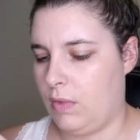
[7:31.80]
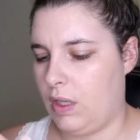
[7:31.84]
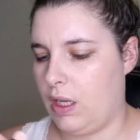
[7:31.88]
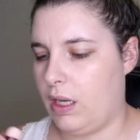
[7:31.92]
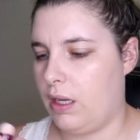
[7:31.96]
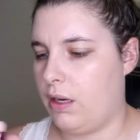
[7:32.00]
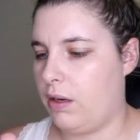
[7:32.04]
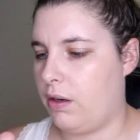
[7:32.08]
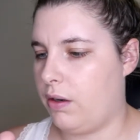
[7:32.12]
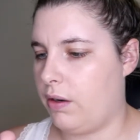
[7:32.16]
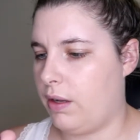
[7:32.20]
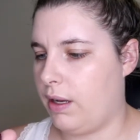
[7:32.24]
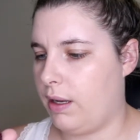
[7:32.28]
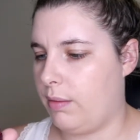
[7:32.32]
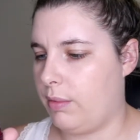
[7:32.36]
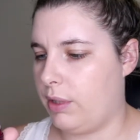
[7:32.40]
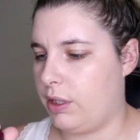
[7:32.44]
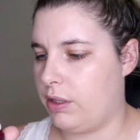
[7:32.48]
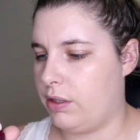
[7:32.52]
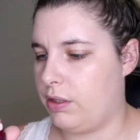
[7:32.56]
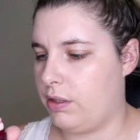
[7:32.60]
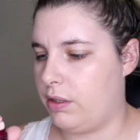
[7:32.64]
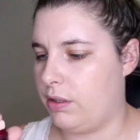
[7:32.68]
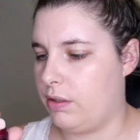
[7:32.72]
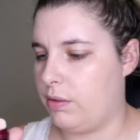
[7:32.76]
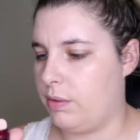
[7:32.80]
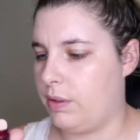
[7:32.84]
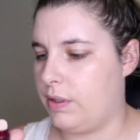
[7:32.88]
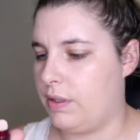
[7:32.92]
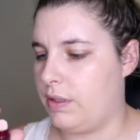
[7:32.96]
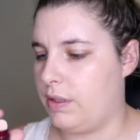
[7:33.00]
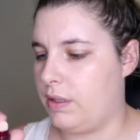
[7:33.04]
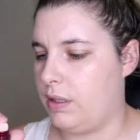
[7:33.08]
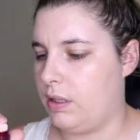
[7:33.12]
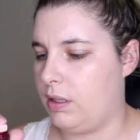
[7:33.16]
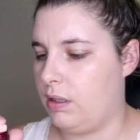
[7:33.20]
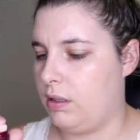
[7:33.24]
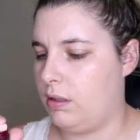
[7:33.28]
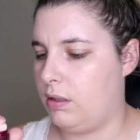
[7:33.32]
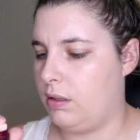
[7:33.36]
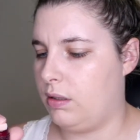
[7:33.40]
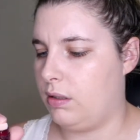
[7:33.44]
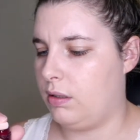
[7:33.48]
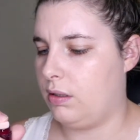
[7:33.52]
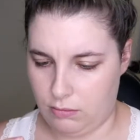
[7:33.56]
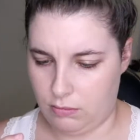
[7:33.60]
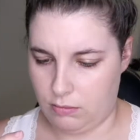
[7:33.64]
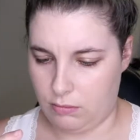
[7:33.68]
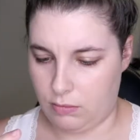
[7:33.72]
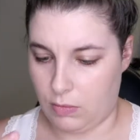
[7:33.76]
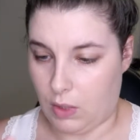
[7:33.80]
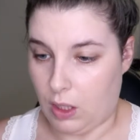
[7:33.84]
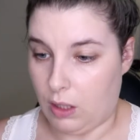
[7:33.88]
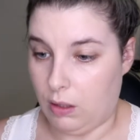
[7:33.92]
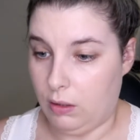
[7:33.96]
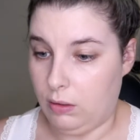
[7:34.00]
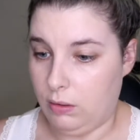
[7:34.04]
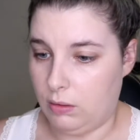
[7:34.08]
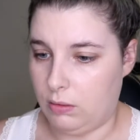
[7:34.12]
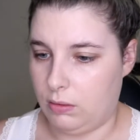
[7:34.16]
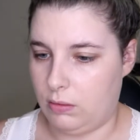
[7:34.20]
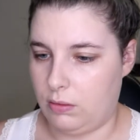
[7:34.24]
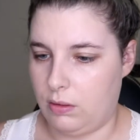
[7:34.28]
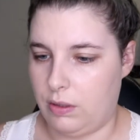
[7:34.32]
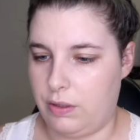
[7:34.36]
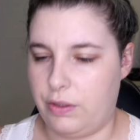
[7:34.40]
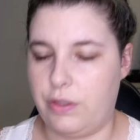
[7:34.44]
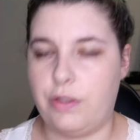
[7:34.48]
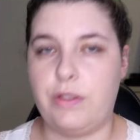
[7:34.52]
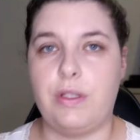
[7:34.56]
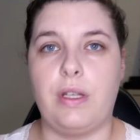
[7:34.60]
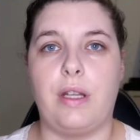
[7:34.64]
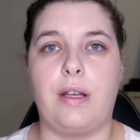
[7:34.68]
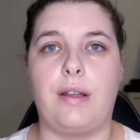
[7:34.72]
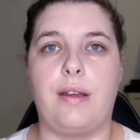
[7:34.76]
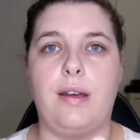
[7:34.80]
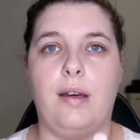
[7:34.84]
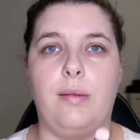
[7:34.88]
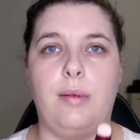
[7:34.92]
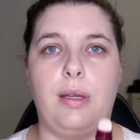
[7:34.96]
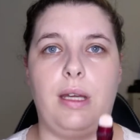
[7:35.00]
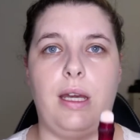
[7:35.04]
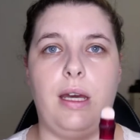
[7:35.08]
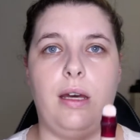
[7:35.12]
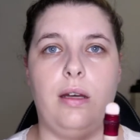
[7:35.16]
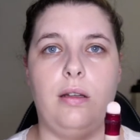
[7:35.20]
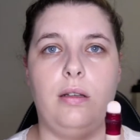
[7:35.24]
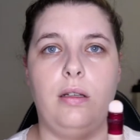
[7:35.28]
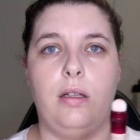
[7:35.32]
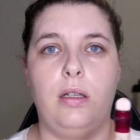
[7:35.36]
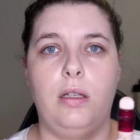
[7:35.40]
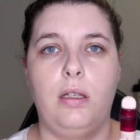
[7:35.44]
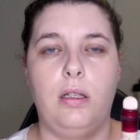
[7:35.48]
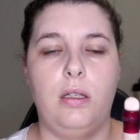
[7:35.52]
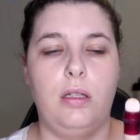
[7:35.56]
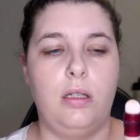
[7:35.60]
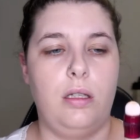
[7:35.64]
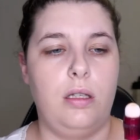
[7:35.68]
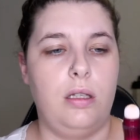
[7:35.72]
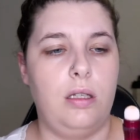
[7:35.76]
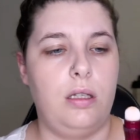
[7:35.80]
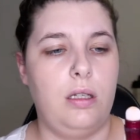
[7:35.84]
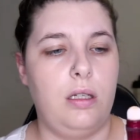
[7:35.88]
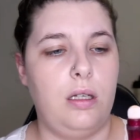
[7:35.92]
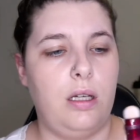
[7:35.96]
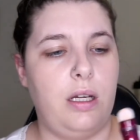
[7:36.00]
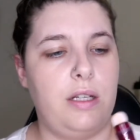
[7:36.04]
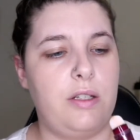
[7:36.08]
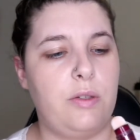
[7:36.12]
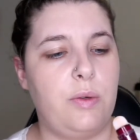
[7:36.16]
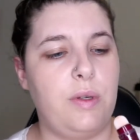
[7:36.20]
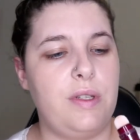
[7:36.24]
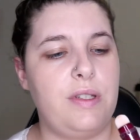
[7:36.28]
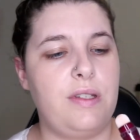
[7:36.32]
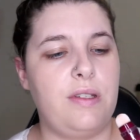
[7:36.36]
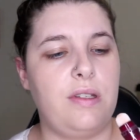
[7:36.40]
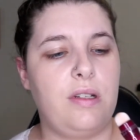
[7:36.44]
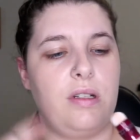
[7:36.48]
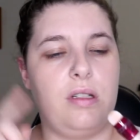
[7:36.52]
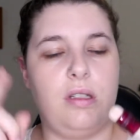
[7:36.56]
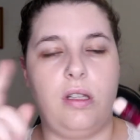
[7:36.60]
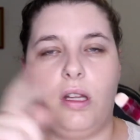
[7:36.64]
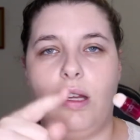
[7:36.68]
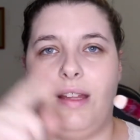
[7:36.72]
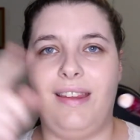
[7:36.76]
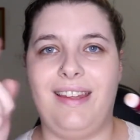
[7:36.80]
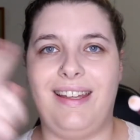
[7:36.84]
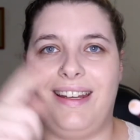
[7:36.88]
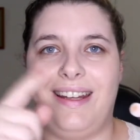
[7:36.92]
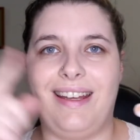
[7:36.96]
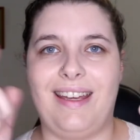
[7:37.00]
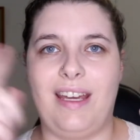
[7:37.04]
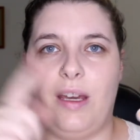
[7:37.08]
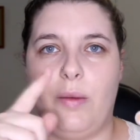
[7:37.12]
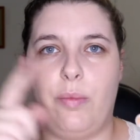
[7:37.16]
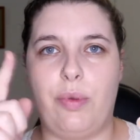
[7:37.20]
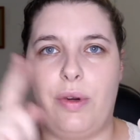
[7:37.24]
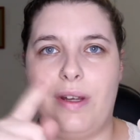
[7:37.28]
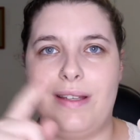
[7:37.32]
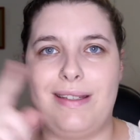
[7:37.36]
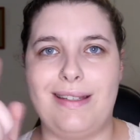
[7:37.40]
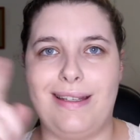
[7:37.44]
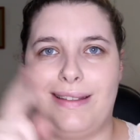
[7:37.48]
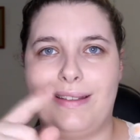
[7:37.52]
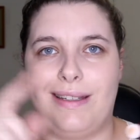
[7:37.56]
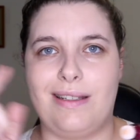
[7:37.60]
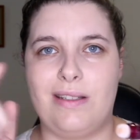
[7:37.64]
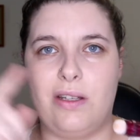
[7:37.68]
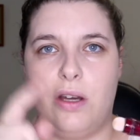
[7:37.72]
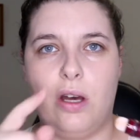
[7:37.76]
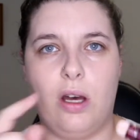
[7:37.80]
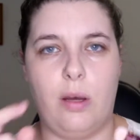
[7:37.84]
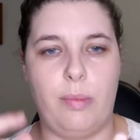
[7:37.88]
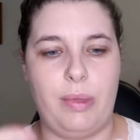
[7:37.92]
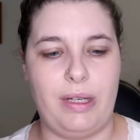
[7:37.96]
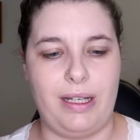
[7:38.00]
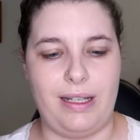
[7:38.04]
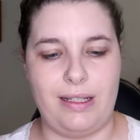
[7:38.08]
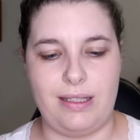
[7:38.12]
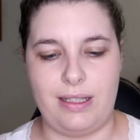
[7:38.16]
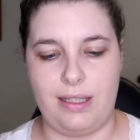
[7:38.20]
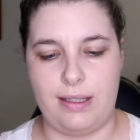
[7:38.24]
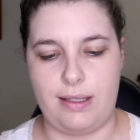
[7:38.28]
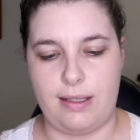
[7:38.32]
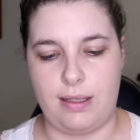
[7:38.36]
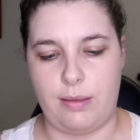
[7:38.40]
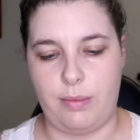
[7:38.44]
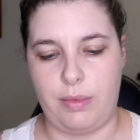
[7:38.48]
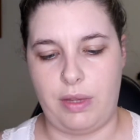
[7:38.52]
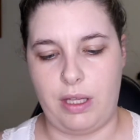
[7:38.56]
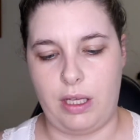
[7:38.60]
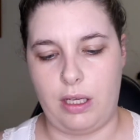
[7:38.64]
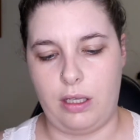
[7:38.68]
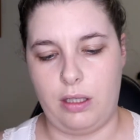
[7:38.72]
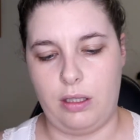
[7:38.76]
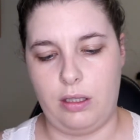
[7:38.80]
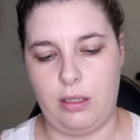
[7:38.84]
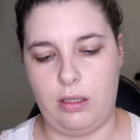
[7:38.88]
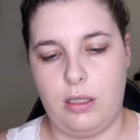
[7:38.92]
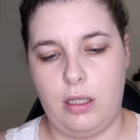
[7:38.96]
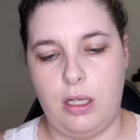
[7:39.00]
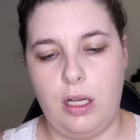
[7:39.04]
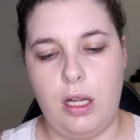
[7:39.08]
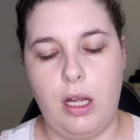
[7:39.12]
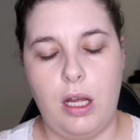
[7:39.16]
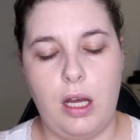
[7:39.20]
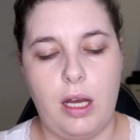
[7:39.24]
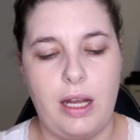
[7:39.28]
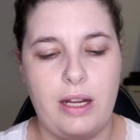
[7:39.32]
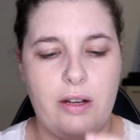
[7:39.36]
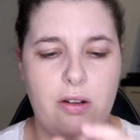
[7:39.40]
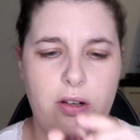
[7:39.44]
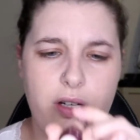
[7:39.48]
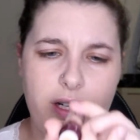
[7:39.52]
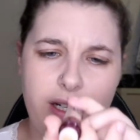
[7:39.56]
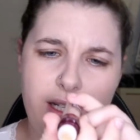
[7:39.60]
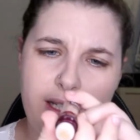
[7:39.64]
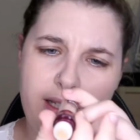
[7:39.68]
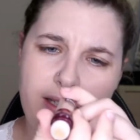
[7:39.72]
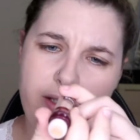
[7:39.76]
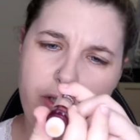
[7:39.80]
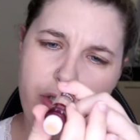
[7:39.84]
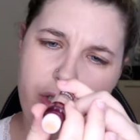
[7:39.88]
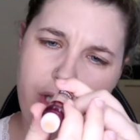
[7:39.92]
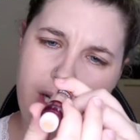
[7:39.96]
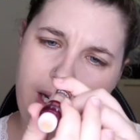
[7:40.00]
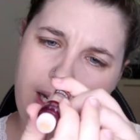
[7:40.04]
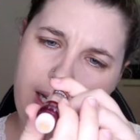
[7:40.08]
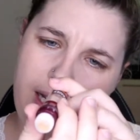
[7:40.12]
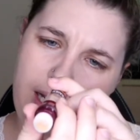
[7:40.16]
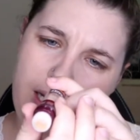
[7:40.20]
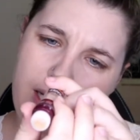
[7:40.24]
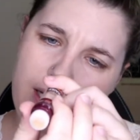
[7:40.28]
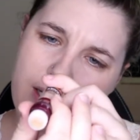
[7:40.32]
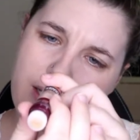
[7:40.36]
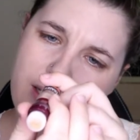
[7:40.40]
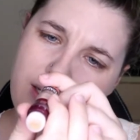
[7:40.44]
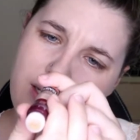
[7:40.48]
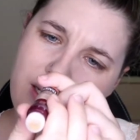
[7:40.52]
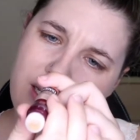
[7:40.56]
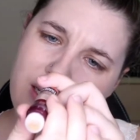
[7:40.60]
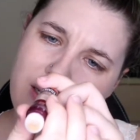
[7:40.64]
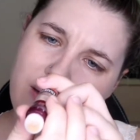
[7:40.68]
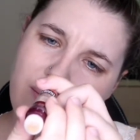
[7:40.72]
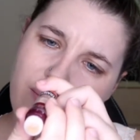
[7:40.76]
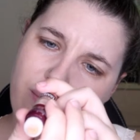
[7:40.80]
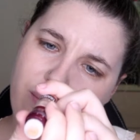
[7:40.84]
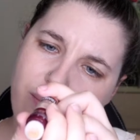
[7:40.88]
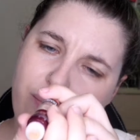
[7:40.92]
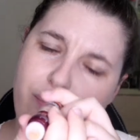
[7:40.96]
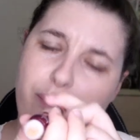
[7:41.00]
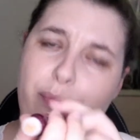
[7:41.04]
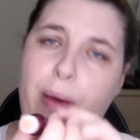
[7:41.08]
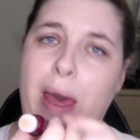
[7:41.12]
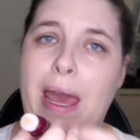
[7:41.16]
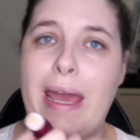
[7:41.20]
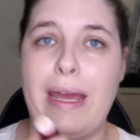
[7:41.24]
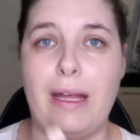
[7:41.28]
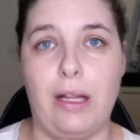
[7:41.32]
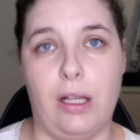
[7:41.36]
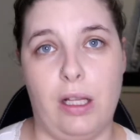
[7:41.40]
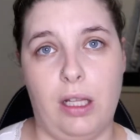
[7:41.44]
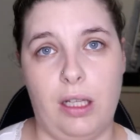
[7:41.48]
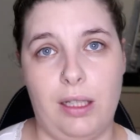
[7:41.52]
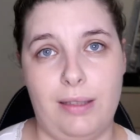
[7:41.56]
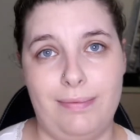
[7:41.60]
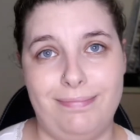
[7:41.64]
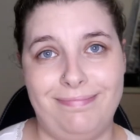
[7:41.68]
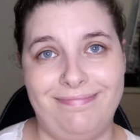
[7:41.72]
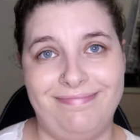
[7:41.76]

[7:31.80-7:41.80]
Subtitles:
I don't know how much to twist it. Oh, just started coming out. I twisted it a lot and then I kept pressing the top and it did something. I got it in the shade Pale.